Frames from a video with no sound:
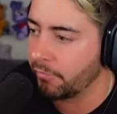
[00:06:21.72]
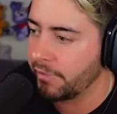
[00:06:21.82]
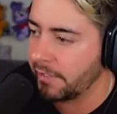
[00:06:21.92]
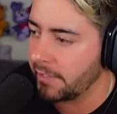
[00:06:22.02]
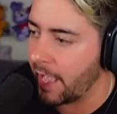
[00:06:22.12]

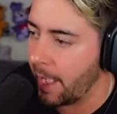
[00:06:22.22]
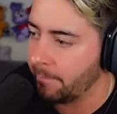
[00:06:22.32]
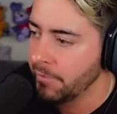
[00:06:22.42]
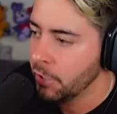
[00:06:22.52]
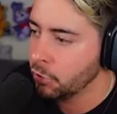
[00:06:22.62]
the,
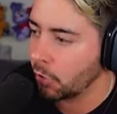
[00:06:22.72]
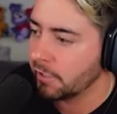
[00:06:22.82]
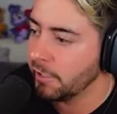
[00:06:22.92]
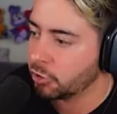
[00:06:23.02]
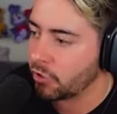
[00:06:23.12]
um, you got
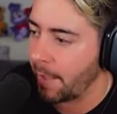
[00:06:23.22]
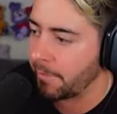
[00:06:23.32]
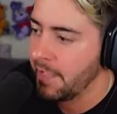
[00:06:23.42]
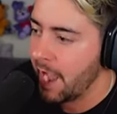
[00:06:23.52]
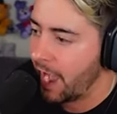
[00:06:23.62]

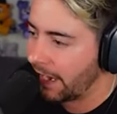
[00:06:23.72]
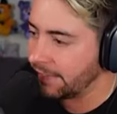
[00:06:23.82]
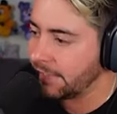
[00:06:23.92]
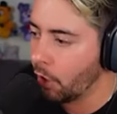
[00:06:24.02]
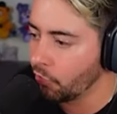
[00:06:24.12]
Glitchtrap
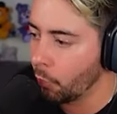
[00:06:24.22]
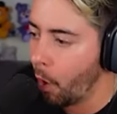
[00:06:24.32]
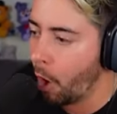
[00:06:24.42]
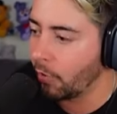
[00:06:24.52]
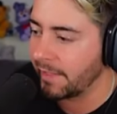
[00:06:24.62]
hiding on the
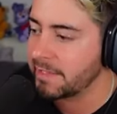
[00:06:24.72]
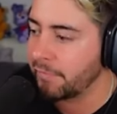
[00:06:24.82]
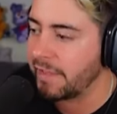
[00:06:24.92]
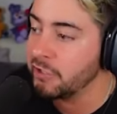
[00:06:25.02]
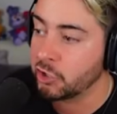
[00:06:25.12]
wall as
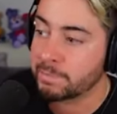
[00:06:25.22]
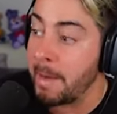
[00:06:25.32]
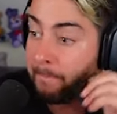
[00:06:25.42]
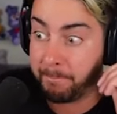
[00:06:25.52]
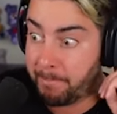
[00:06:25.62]
if he's just
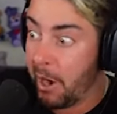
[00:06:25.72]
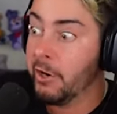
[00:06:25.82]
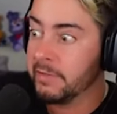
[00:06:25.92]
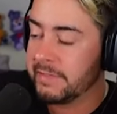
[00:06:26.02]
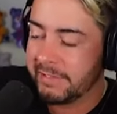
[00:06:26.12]
been
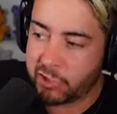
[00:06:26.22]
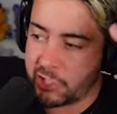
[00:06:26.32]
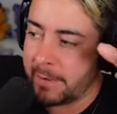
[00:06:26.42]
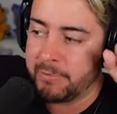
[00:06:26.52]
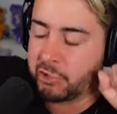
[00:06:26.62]
burned, his
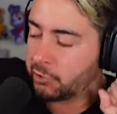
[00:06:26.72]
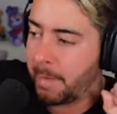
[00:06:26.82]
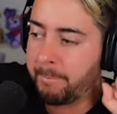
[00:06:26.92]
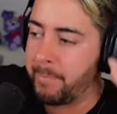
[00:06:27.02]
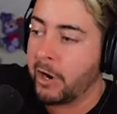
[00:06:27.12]
shape has just
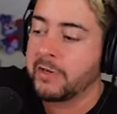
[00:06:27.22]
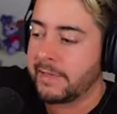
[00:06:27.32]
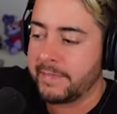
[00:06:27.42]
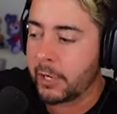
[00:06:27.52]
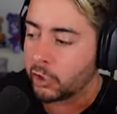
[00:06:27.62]
been burned
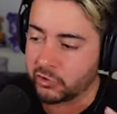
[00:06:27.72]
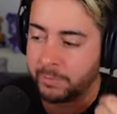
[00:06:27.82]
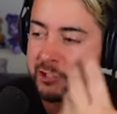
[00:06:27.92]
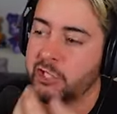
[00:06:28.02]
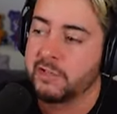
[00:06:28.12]
in there because the
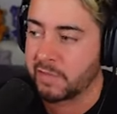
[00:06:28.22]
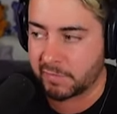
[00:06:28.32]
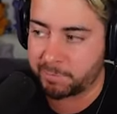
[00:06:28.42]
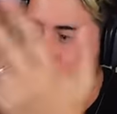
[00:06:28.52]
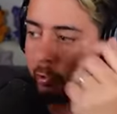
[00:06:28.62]
machine has
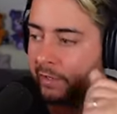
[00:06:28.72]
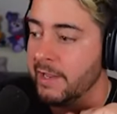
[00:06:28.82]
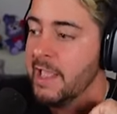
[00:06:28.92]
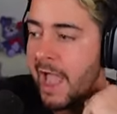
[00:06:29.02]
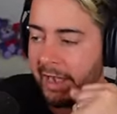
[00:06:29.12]

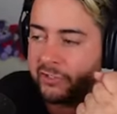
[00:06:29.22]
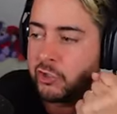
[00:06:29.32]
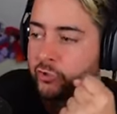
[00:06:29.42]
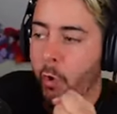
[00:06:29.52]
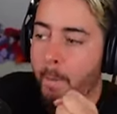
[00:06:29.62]
exploded and it's
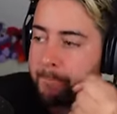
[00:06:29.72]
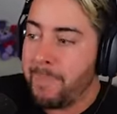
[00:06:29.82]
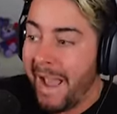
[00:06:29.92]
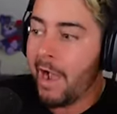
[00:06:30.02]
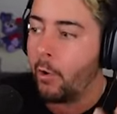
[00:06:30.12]
just gone
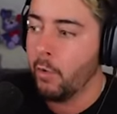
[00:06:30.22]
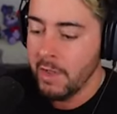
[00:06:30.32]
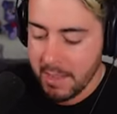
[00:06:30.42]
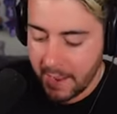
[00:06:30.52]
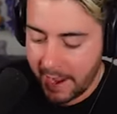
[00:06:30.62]
pow,
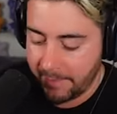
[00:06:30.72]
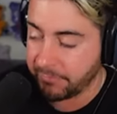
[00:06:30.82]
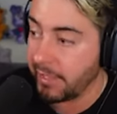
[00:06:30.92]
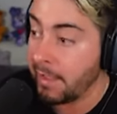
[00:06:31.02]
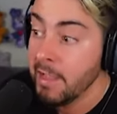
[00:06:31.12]

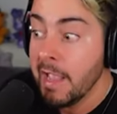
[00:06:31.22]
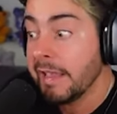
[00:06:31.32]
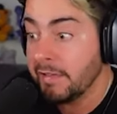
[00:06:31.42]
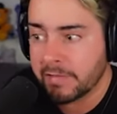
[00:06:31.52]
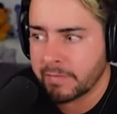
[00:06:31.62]
and uh,
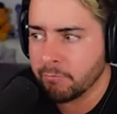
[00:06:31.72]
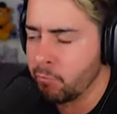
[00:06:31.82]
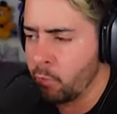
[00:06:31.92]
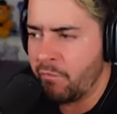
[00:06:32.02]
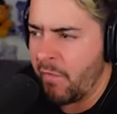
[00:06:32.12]
he's,
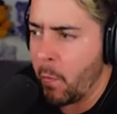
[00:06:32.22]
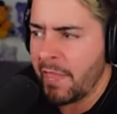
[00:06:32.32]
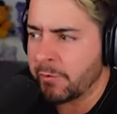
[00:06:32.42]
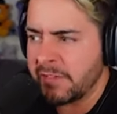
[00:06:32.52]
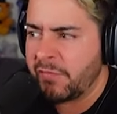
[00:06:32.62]

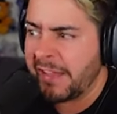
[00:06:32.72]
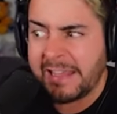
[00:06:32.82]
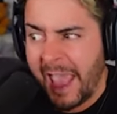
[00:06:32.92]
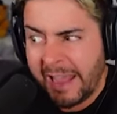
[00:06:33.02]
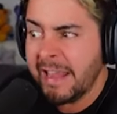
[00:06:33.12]
whether he's
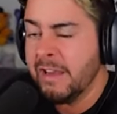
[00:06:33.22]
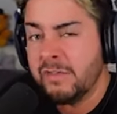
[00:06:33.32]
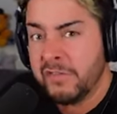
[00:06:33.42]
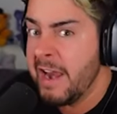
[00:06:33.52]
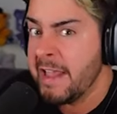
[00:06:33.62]
vacated
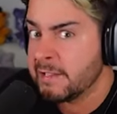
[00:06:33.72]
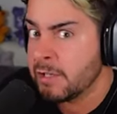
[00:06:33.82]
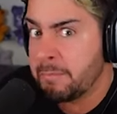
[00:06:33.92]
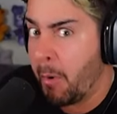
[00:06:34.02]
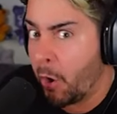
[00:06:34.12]

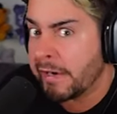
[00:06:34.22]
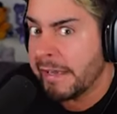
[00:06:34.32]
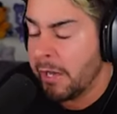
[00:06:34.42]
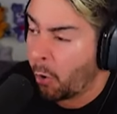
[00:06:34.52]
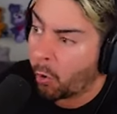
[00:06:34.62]
Vanessa's
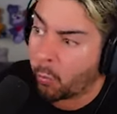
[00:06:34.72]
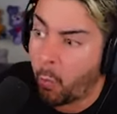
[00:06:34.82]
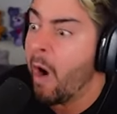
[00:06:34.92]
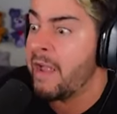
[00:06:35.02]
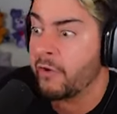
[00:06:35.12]
body or
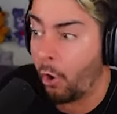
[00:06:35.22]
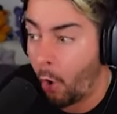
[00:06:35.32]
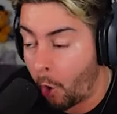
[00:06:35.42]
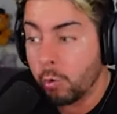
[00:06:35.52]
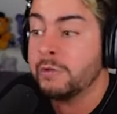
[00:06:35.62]
whatever
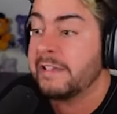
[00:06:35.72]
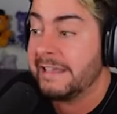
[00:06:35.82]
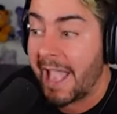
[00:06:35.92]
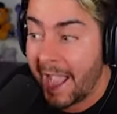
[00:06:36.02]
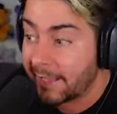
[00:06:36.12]
hold
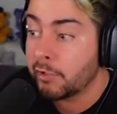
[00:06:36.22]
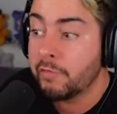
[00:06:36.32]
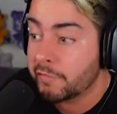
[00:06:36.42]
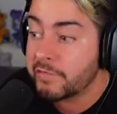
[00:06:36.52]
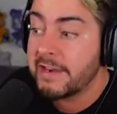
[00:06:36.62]
he had
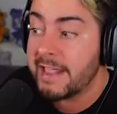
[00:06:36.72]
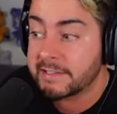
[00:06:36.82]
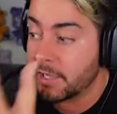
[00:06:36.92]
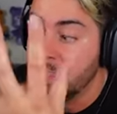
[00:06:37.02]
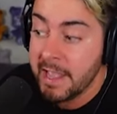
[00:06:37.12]
over
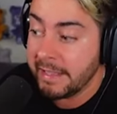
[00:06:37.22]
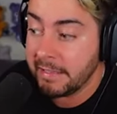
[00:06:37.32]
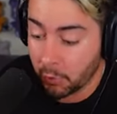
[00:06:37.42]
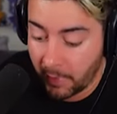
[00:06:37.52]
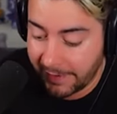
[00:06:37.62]
Vanessa,
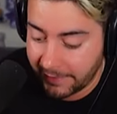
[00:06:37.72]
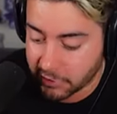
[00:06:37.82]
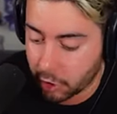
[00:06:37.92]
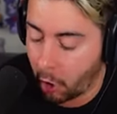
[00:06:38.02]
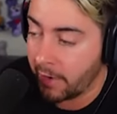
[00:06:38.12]
either way
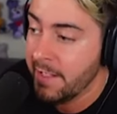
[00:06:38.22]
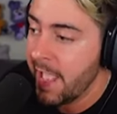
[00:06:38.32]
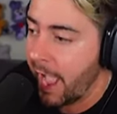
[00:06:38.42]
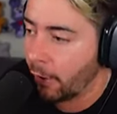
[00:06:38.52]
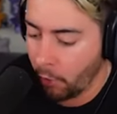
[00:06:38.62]
it's gone.
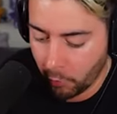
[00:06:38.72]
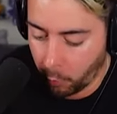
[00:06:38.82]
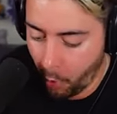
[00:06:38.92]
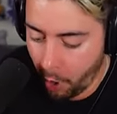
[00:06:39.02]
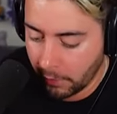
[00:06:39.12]
And on the
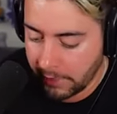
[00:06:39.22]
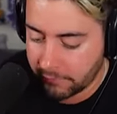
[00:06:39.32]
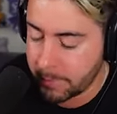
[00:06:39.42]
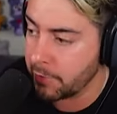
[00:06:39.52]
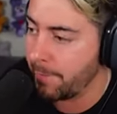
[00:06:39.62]
wall,
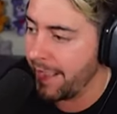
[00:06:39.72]
if we put the